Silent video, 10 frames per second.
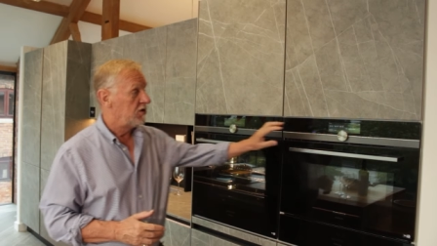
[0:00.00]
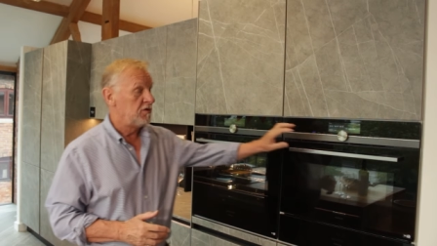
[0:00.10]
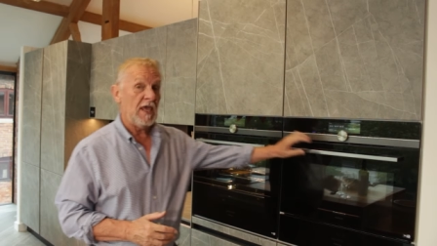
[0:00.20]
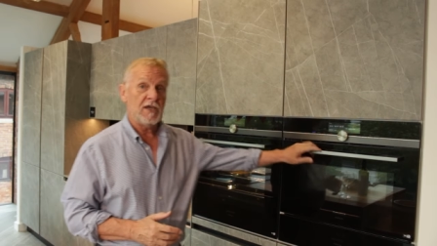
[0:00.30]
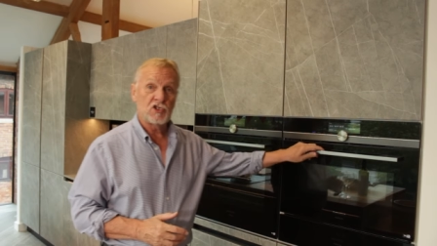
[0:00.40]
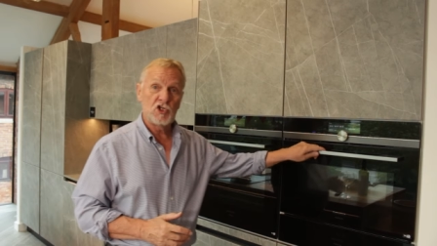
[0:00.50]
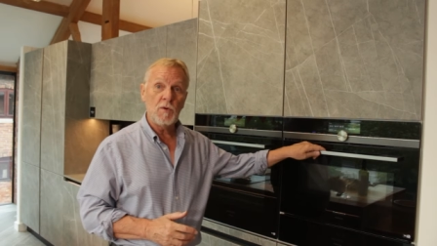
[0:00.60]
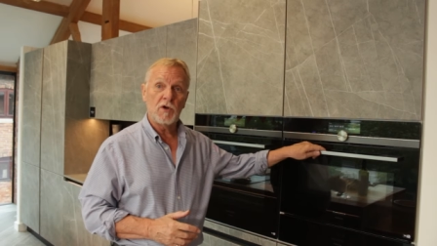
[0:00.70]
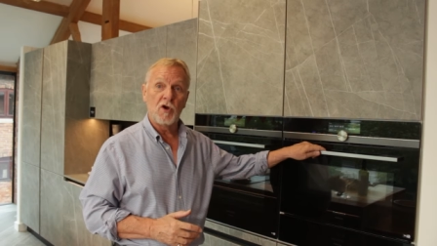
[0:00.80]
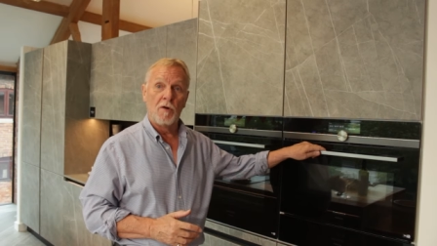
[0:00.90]
next
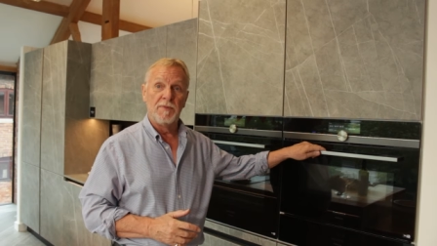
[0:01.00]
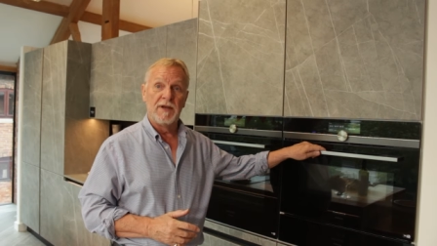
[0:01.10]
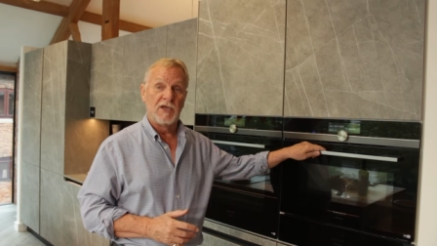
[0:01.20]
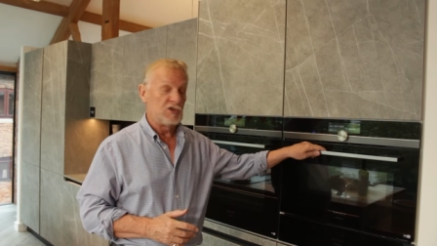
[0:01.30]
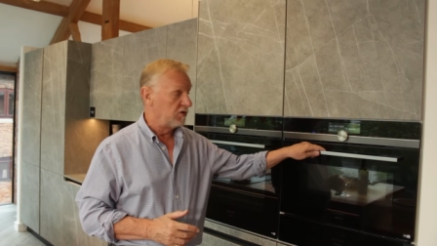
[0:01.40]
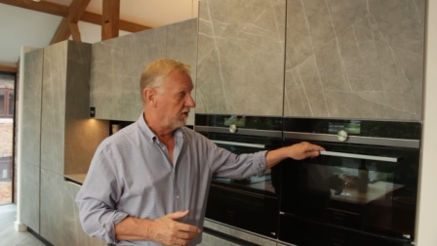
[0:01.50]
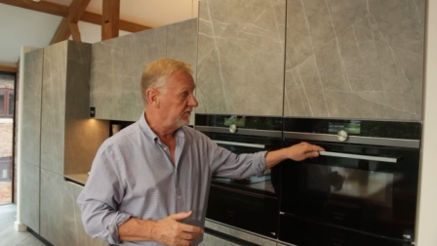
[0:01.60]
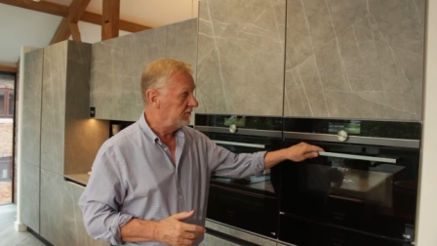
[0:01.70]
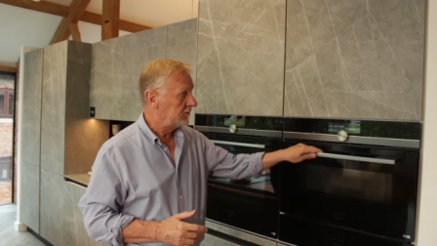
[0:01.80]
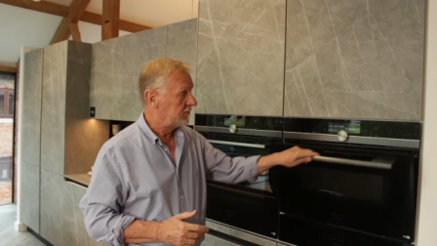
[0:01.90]
to a combination
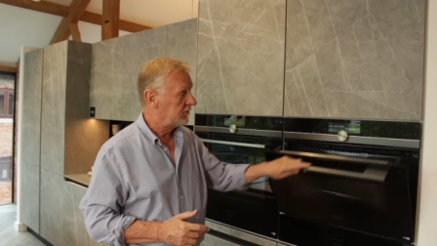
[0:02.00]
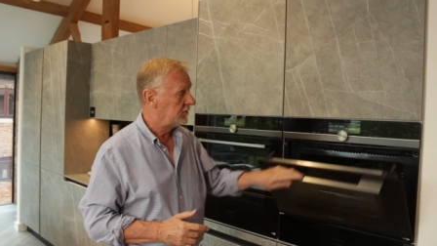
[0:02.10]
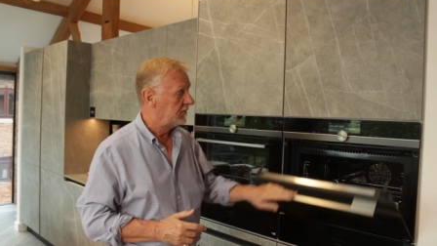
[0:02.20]
oven,